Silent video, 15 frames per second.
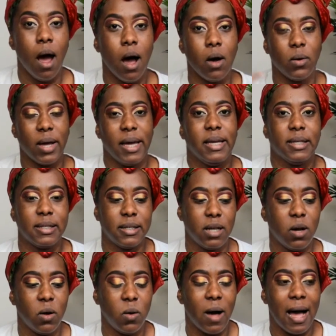Okay,
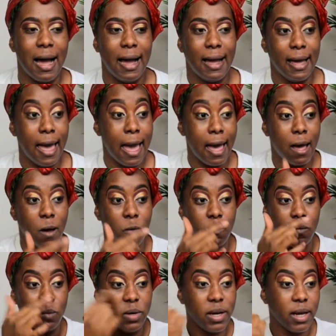so I
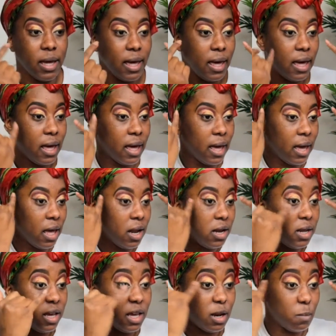have went ahead and
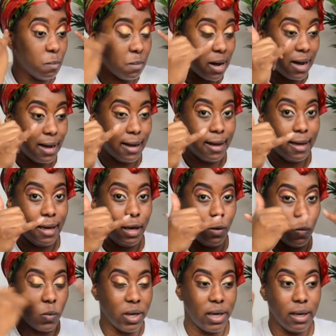did my
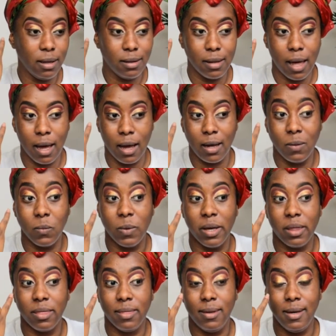wing line
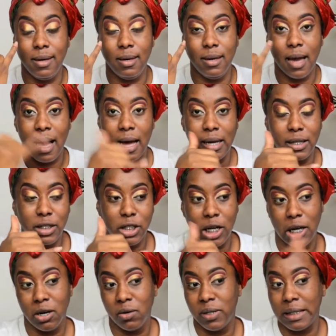with the
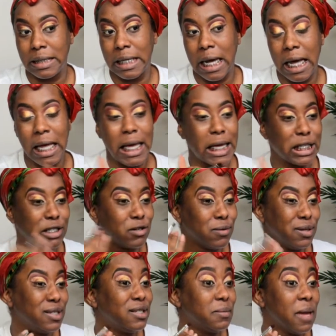eyeshadow. It's not as
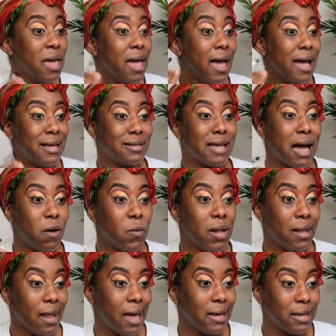crisp as I would
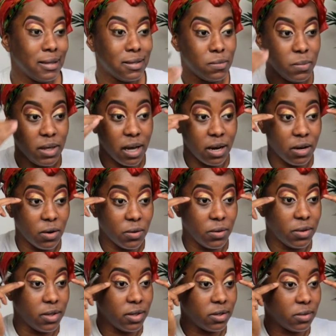like it to be. I know
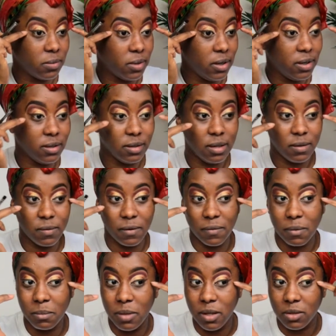this one is different
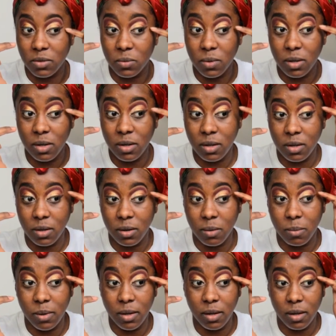from this one a
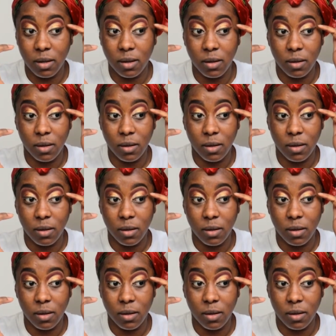little bit,